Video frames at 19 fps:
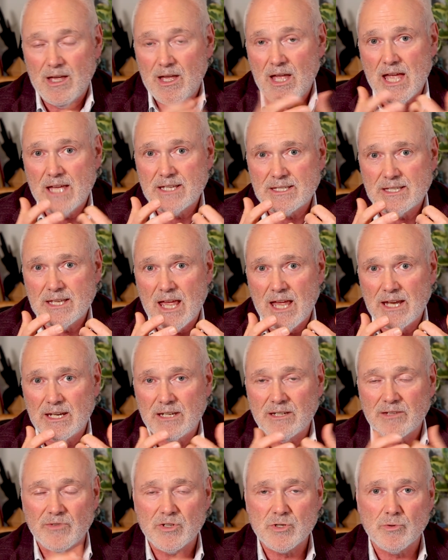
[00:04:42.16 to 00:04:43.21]
At an
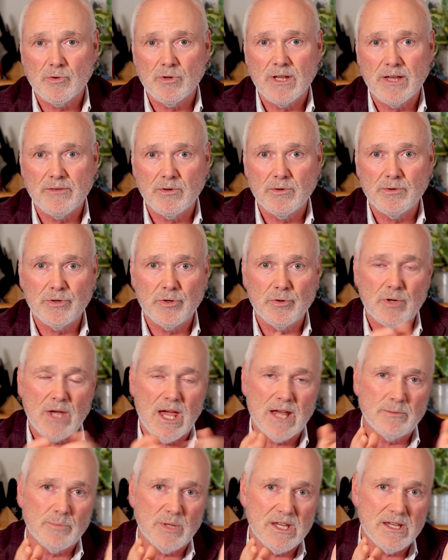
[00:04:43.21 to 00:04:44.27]
individual level, you
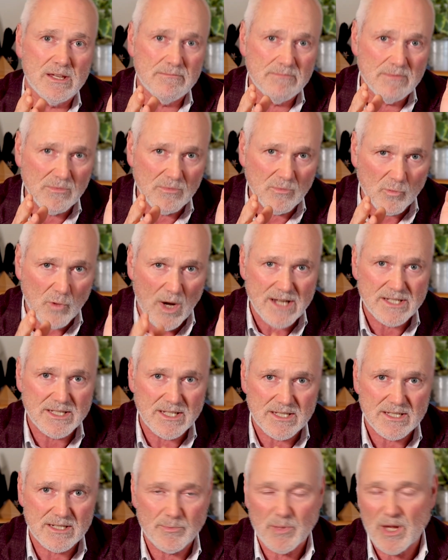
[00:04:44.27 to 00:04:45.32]
can be
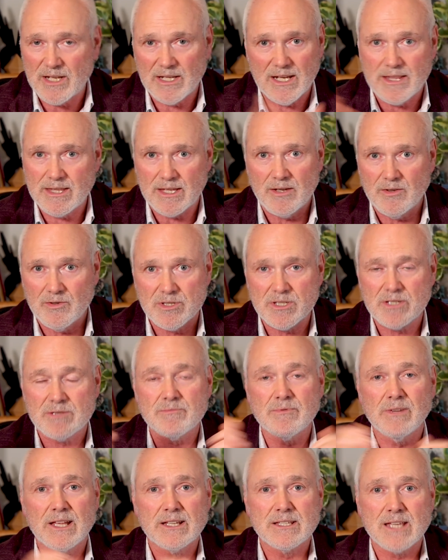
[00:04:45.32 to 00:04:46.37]
racist but nothing else,
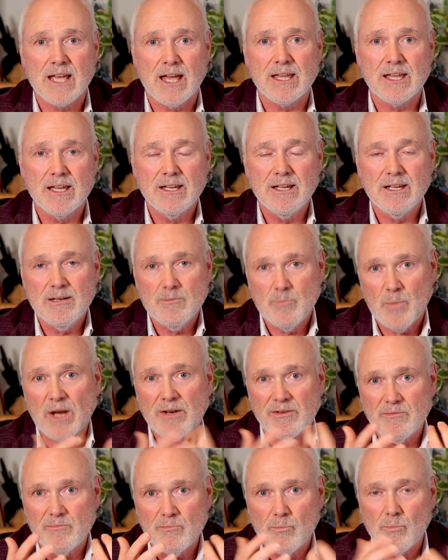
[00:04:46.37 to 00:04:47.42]
let's say,
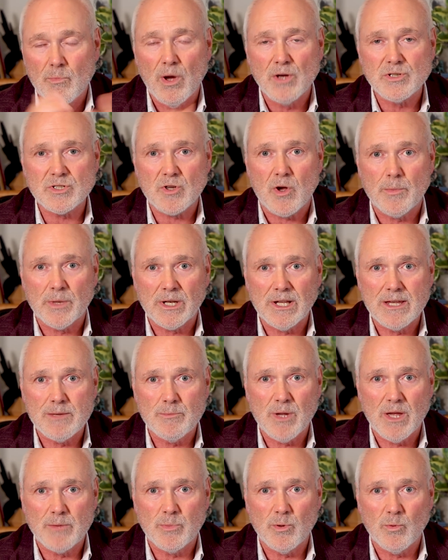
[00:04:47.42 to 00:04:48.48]
but most commonly
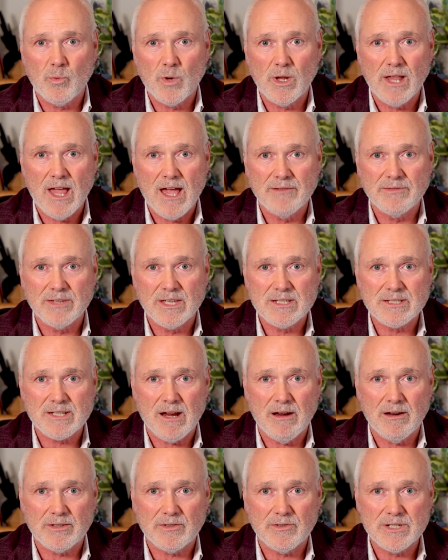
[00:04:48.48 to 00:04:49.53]
people will have these
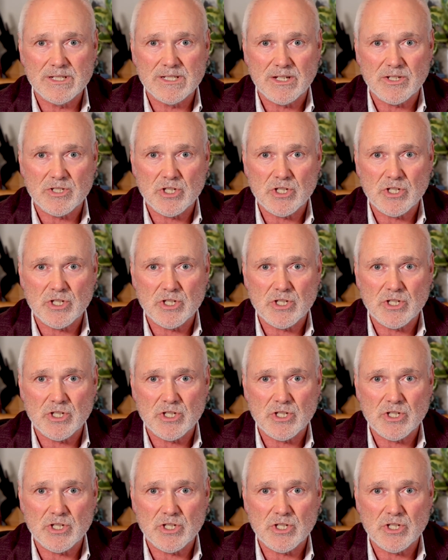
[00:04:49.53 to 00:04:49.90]
characteristics